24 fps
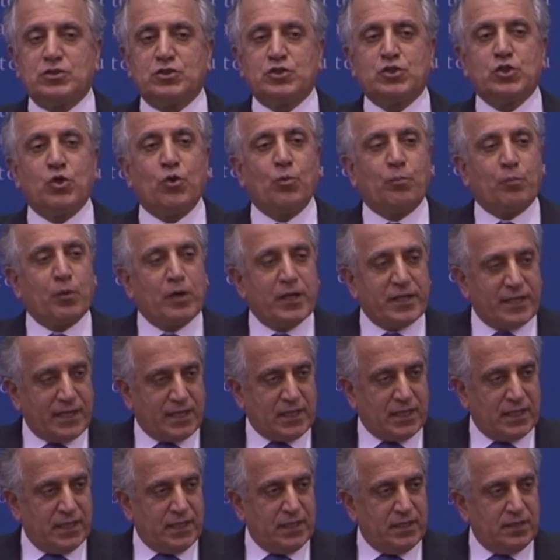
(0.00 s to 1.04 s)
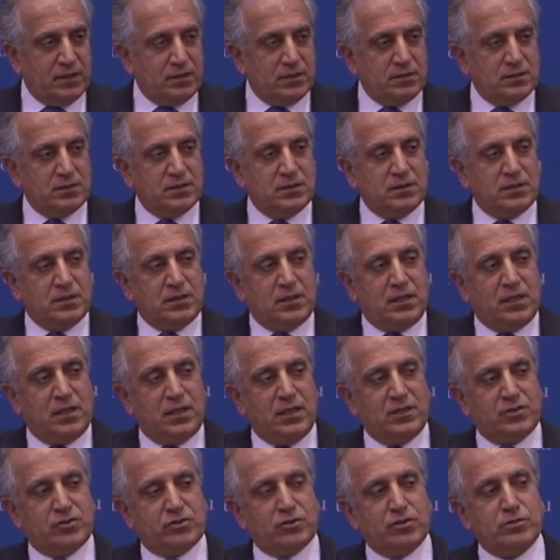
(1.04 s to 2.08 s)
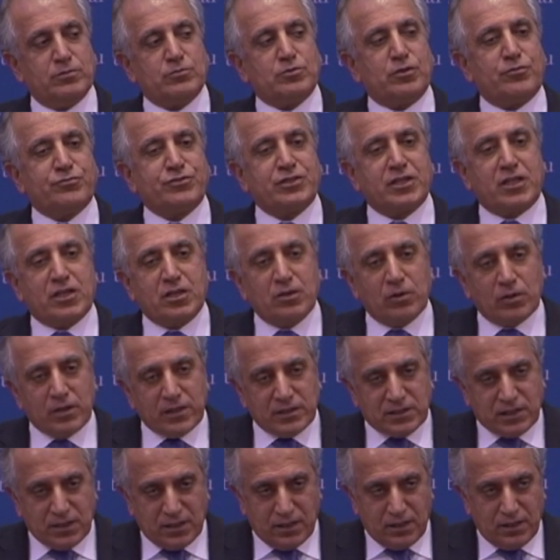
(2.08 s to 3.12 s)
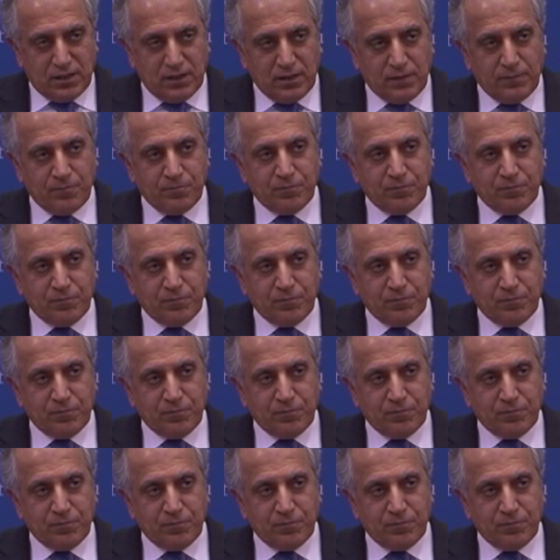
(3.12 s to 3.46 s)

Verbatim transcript: geopolitically, in terms of security,